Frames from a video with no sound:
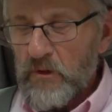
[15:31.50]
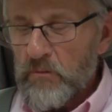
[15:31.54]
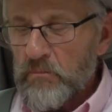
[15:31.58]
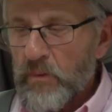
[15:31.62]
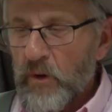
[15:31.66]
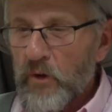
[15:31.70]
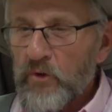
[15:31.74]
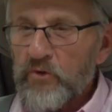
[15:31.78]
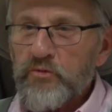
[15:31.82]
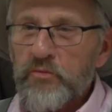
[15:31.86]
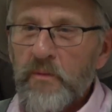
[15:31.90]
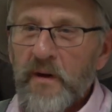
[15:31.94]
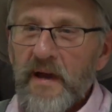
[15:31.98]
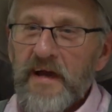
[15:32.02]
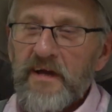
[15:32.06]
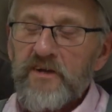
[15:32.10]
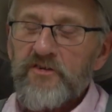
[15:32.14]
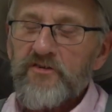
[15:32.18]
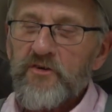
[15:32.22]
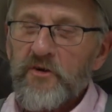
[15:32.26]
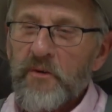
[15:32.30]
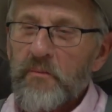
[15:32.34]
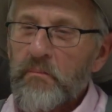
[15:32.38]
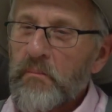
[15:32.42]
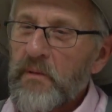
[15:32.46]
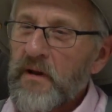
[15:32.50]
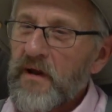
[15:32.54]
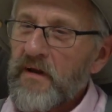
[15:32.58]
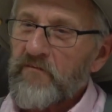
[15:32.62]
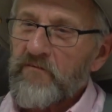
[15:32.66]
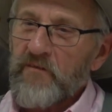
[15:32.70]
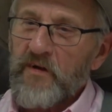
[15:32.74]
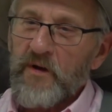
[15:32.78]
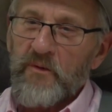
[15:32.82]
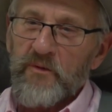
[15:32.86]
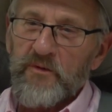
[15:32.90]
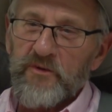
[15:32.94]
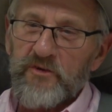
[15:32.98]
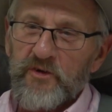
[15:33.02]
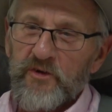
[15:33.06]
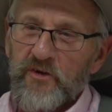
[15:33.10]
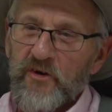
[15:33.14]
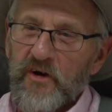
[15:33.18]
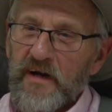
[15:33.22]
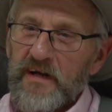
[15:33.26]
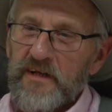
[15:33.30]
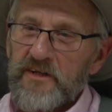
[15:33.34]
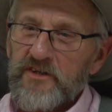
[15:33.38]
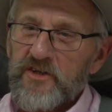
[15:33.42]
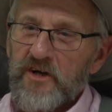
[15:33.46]
postmaster in Bentonville was a
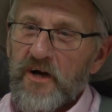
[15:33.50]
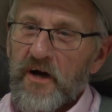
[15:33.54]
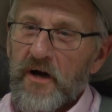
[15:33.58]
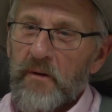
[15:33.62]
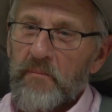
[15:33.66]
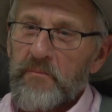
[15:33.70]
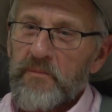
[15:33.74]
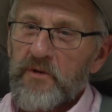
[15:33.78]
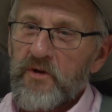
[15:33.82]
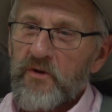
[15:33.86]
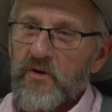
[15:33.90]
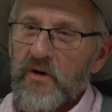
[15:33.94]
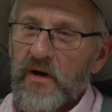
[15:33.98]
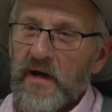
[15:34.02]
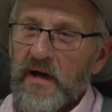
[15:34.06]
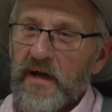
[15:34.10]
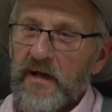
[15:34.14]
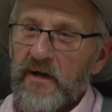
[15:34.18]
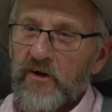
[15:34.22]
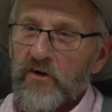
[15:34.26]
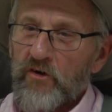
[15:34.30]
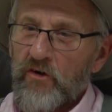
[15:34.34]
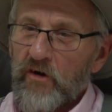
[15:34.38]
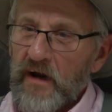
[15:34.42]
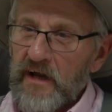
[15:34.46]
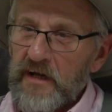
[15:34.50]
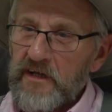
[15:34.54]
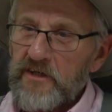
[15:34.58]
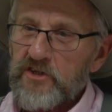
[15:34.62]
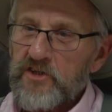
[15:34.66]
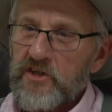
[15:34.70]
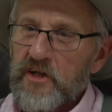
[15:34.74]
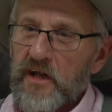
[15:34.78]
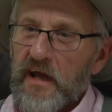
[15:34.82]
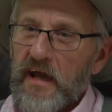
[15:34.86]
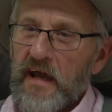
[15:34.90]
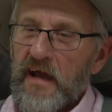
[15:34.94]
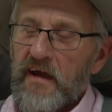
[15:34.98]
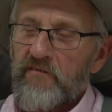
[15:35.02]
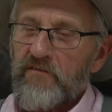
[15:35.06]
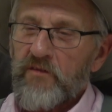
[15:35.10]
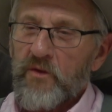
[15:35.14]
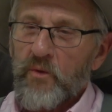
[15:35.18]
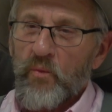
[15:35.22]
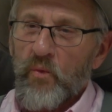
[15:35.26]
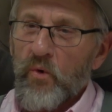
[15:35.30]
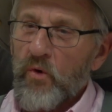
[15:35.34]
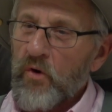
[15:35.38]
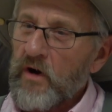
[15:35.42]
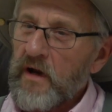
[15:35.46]
great job too. I had a great staff.
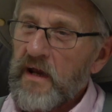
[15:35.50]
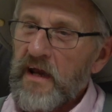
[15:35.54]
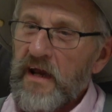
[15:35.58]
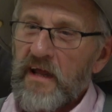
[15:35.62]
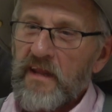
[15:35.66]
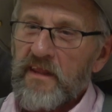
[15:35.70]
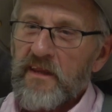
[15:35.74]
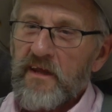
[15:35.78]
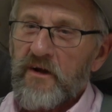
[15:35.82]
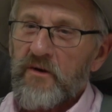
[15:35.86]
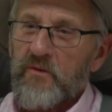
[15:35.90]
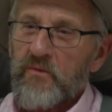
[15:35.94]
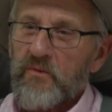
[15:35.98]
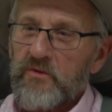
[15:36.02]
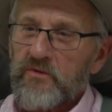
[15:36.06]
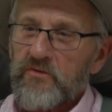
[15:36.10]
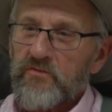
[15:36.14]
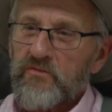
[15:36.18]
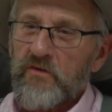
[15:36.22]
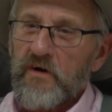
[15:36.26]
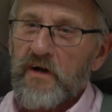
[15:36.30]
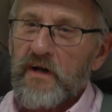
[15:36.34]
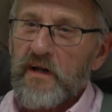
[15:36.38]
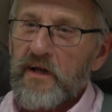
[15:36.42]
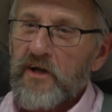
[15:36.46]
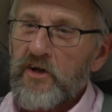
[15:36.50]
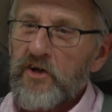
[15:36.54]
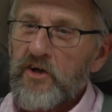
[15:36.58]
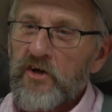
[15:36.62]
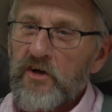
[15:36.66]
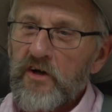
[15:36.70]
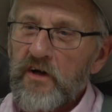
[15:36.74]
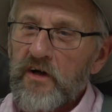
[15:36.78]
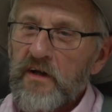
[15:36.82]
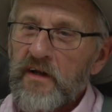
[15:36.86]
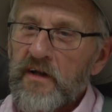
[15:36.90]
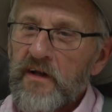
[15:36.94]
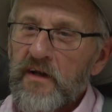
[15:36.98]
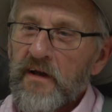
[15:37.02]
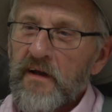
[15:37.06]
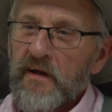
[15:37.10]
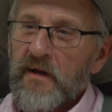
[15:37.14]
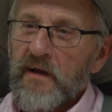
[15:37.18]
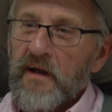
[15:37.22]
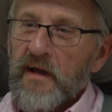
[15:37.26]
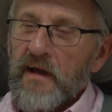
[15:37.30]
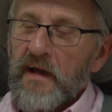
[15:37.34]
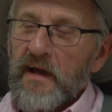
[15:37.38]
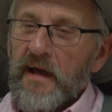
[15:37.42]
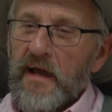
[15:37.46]
The work ethic was really good,
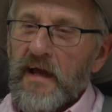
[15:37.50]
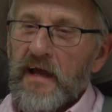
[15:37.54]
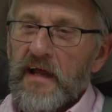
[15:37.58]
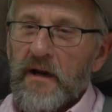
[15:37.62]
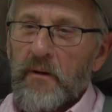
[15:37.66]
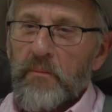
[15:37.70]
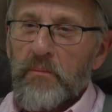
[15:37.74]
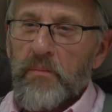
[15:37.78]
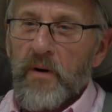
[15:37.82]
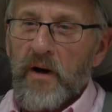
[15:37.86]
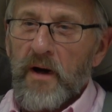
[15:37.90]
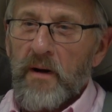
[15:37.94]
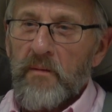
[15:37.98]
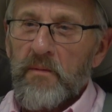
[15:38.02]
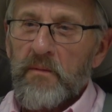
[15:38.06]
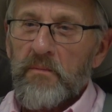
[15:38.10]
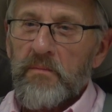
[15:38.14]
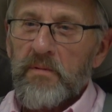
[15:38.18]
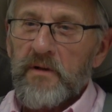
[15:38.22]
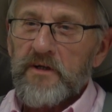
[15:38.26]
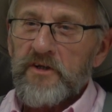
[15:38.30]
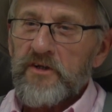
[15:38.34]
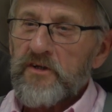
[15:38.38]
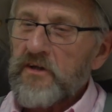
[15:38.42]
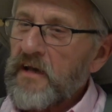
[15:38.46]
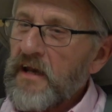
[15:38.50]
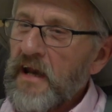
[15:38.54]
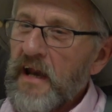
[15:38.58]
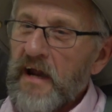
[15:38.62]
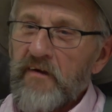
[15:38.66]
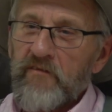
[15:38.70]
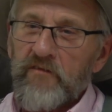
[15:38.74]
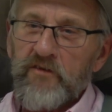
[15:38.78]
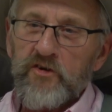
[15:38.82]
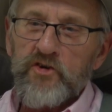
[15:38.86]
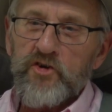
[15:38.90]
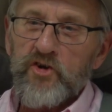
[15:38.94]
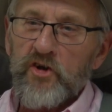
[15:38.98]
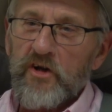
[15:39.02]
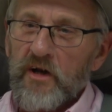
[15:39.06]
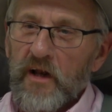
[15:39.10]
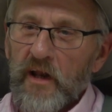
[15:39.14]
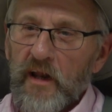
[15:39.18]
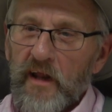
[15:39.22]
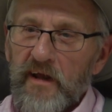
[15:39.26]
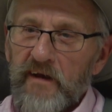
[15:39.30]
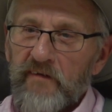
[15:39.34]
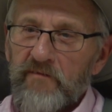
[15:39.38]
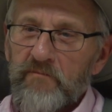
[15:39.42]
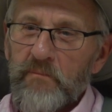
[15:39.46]
and I probably never should have
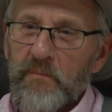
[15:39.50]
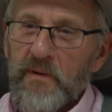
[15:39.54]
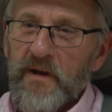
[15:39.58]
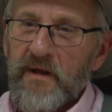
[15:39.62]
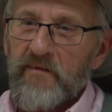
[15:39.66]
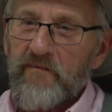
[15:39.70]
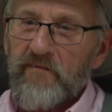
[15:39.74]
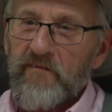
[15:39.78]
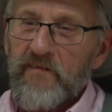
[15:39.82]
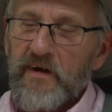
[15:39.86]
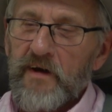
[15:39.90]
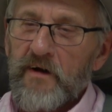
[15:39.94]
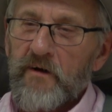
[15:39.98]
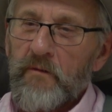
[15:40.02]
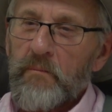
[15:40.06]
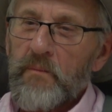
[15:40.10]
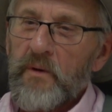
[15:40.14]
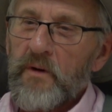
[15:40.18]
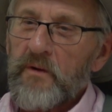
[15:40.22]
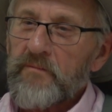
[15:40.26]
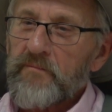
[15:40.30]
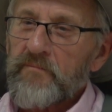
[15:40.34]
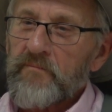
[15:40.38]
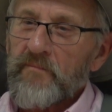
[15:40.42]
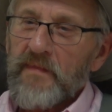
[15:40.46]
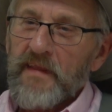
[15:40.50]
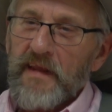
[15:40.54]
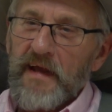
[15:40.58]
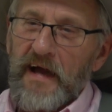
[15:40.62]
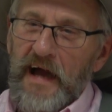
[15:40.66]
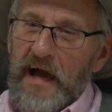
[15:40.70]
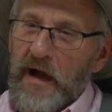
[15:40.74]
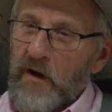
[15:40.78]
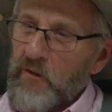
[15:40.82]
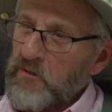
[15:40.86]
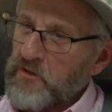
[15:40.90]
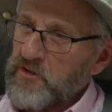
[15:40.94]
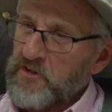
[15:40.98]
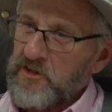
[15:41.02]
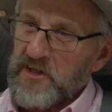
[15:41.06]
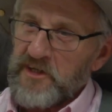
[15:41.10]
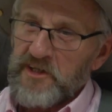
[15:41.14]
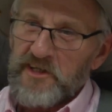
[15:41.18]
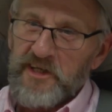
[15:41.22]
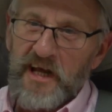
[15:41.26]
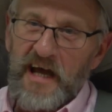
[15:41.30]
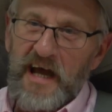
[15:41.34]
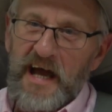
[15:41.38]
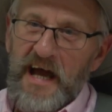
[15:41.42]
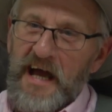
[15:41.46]
left Bentonville, but I was
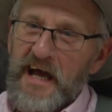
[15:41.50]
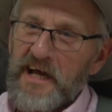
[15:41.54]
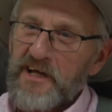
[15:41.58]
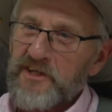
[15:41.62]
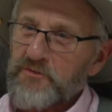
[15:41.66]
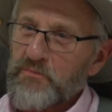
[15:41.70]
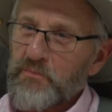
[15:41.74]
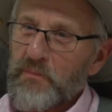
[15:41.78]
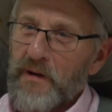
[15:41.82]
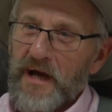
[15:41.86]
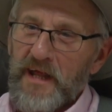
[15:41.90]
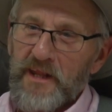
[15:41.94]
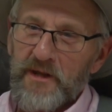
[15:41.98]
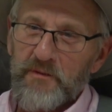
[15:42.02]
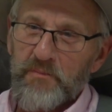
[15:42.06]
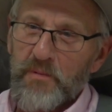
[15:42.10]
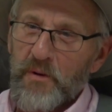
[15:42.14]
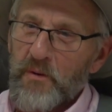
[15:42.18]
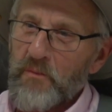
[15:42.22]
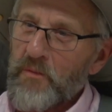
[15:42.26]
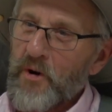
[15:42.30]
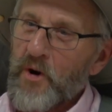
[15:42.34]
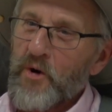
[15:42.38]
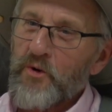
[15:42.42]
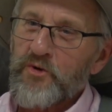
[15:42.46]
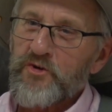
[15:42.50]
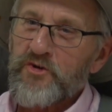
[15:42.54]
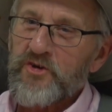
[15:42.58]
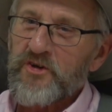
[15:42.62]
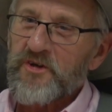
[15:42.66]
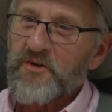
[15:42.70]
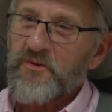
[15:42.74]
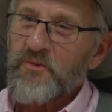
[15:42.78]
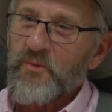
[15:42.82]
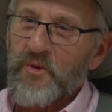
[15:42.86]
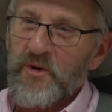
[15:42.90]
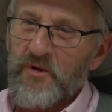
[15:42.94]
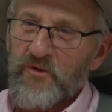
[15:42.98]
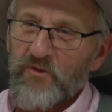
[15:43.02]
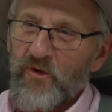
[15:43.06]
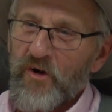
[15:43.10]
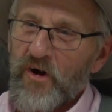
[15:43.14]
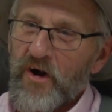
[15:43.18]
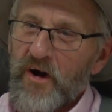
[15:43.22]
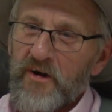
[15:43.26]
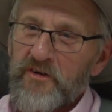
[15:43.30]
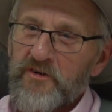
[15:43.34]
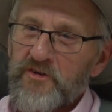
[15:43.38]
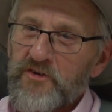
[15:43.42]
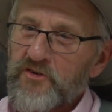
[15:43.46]
enticed by the promotion. When
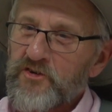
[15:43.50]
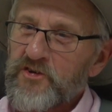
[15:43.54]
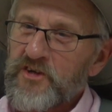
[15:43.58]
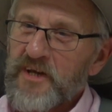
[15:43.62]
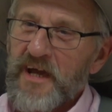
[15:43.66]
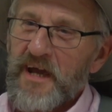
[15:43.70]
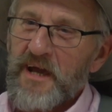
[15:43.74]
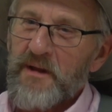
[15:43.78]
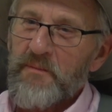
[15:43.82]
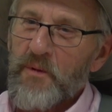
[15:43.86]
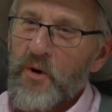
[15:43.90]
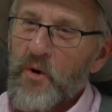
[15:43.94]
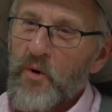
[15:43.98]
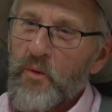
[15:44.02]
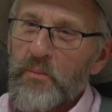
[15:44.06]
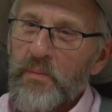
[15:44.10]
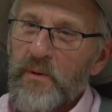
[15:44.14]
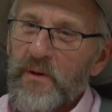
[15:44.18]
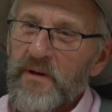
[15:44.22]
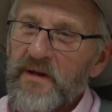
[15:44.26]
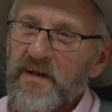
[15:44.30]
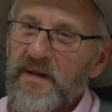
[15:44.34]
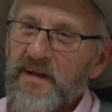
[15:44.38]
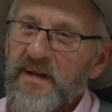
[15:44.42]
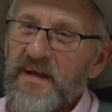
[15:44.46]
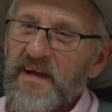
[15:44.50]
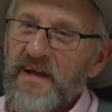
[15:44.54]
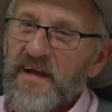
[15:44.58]
Rogers came open,